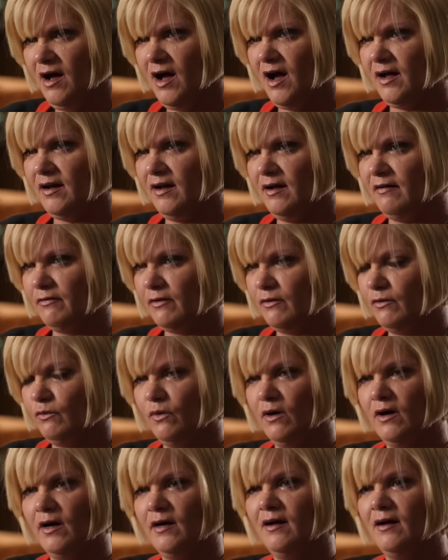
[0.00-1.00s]
I never
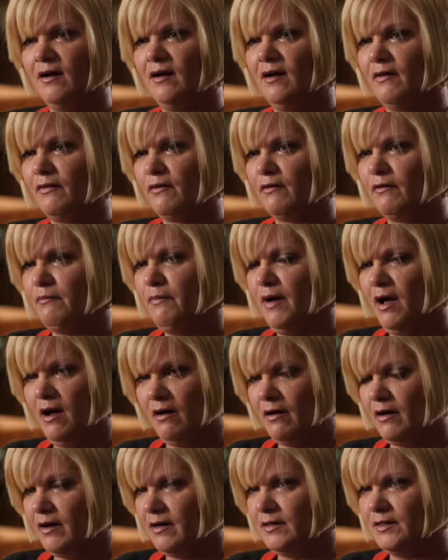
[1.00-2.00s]
want another
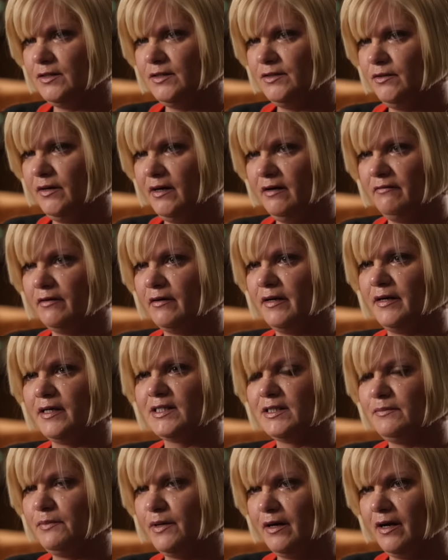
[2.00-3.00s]
parent to ever
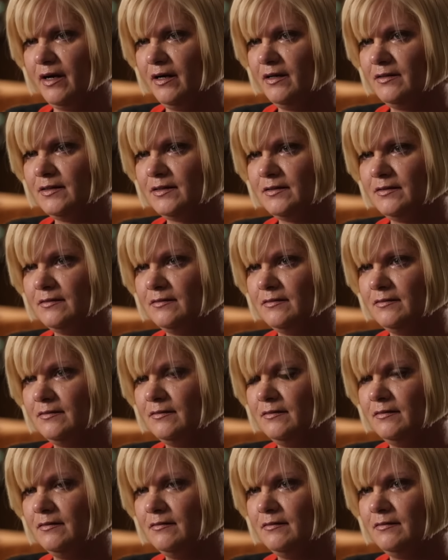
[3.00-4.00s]
experience
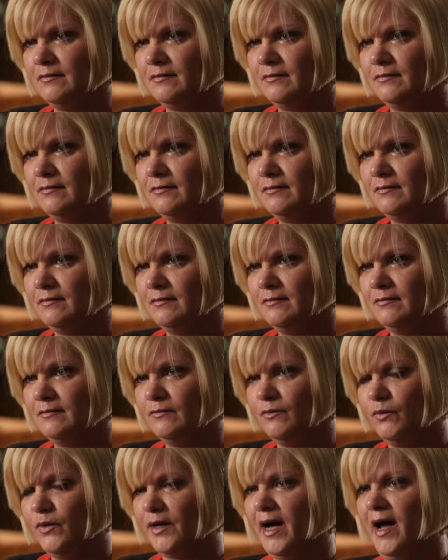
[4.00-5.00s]

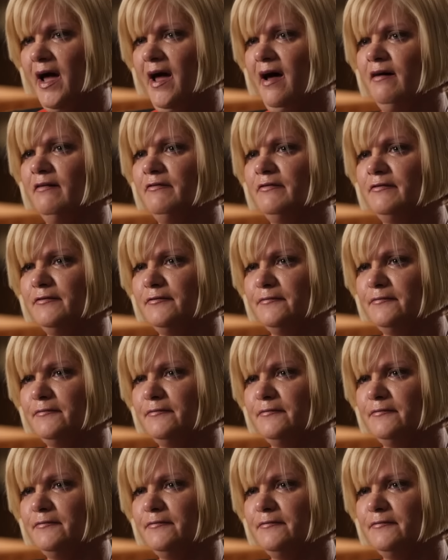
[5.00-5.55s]
what I have.